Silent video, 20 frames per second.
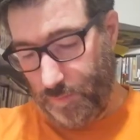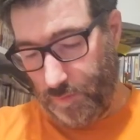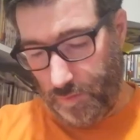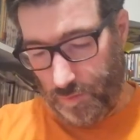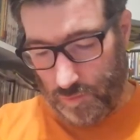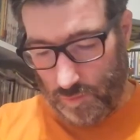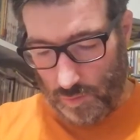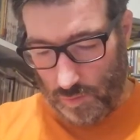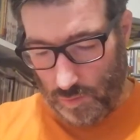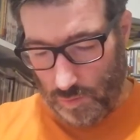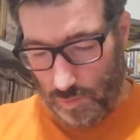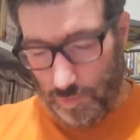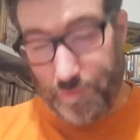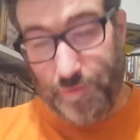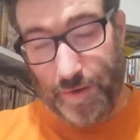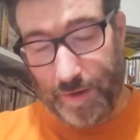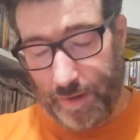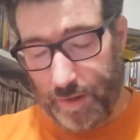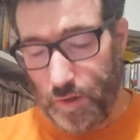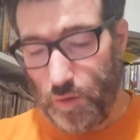So
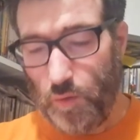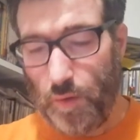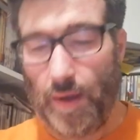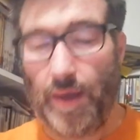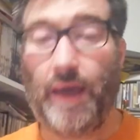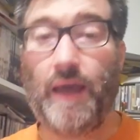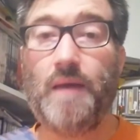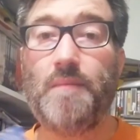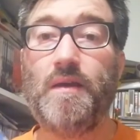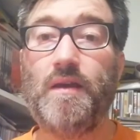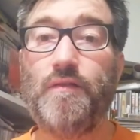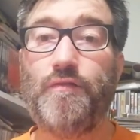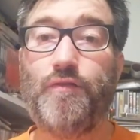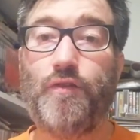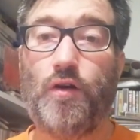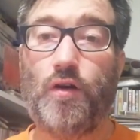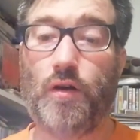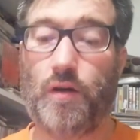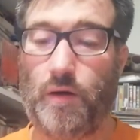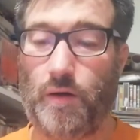thank you Amy
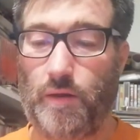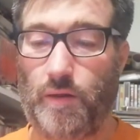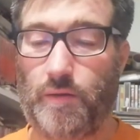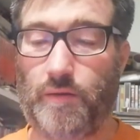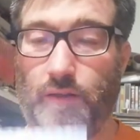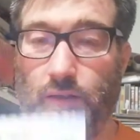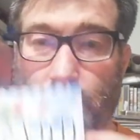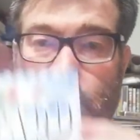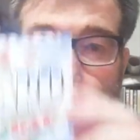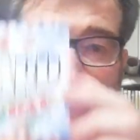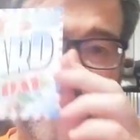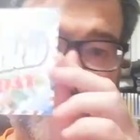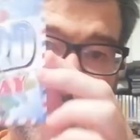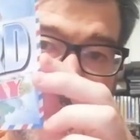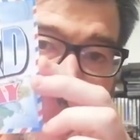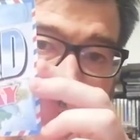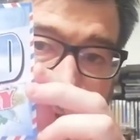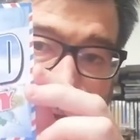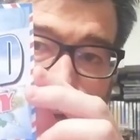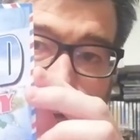for this
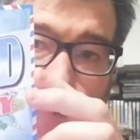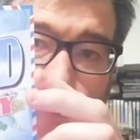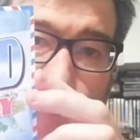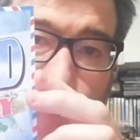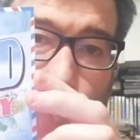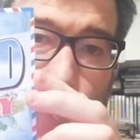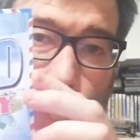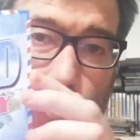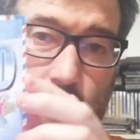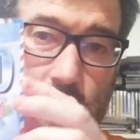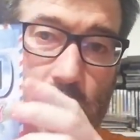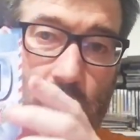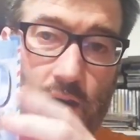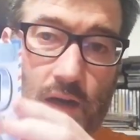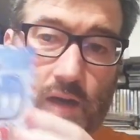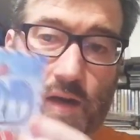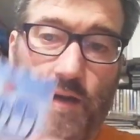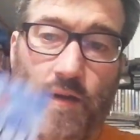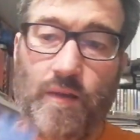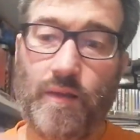cool
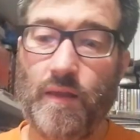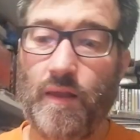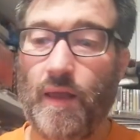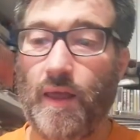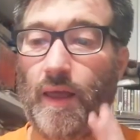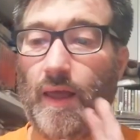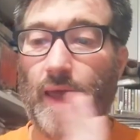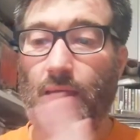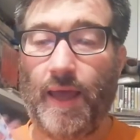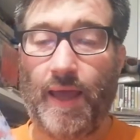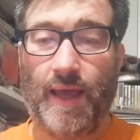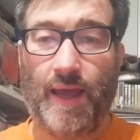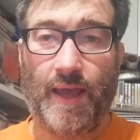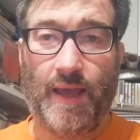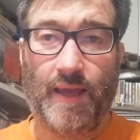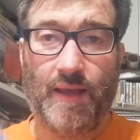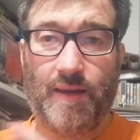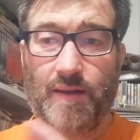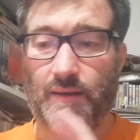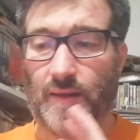postcard
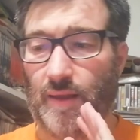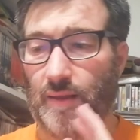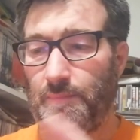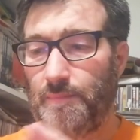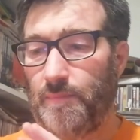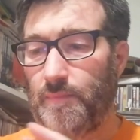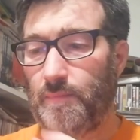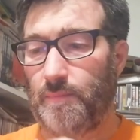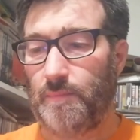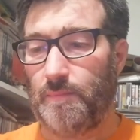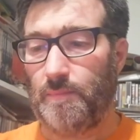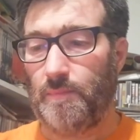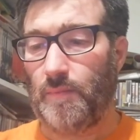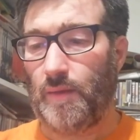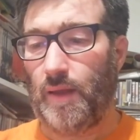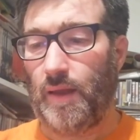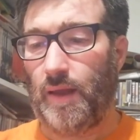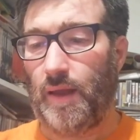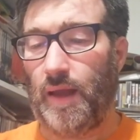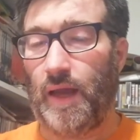and
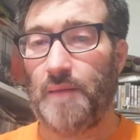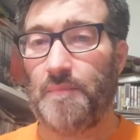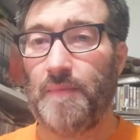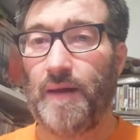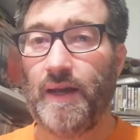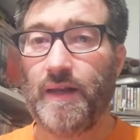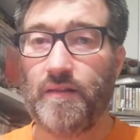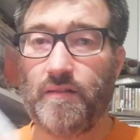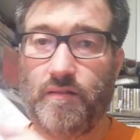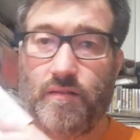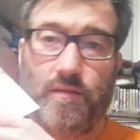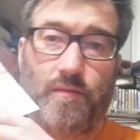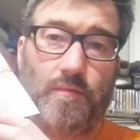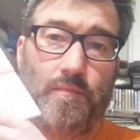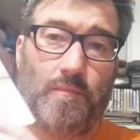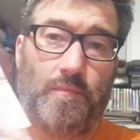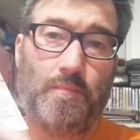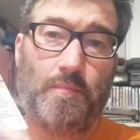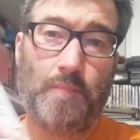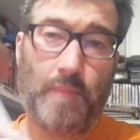I might
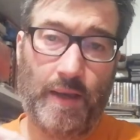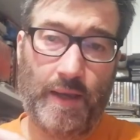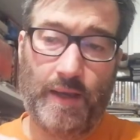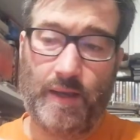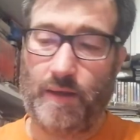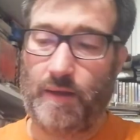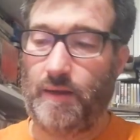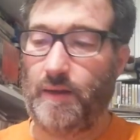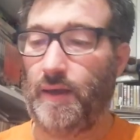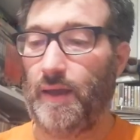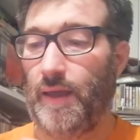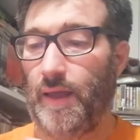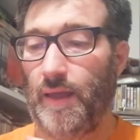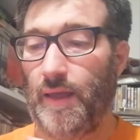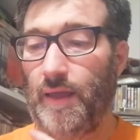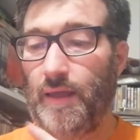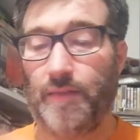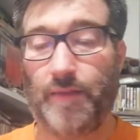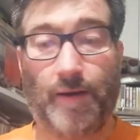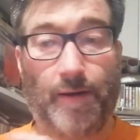make
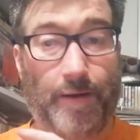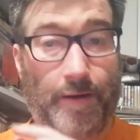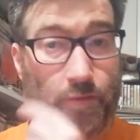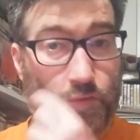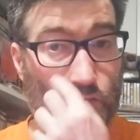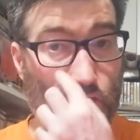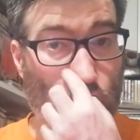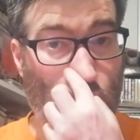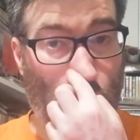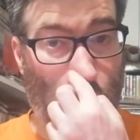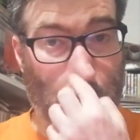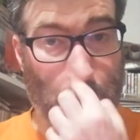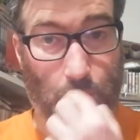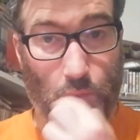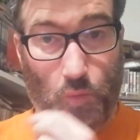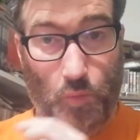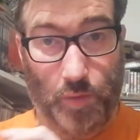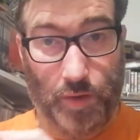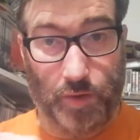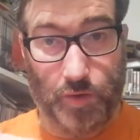a direct swap
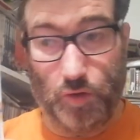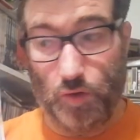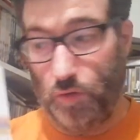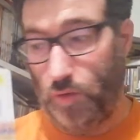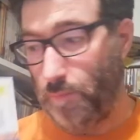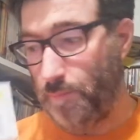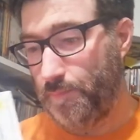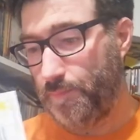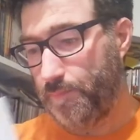with you.